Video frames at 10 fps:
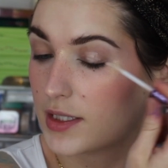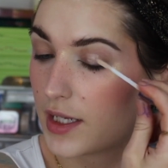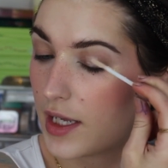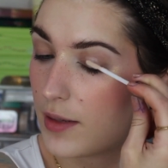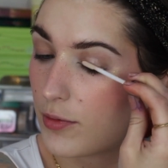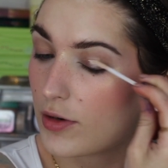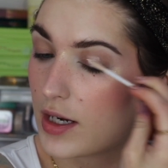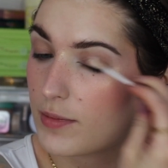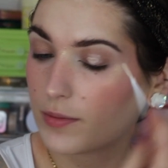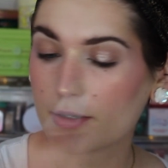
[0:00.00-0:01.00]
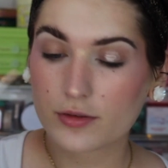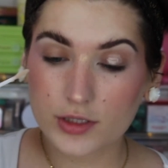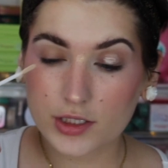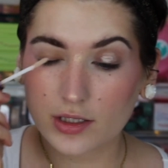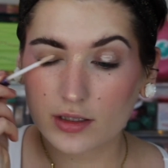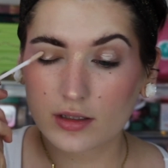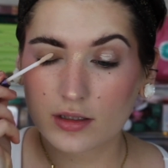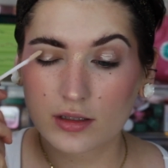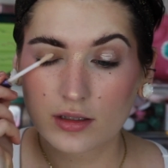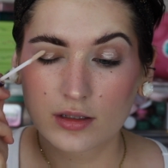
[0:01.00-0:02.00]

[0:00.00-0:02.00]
Decay Primer Potion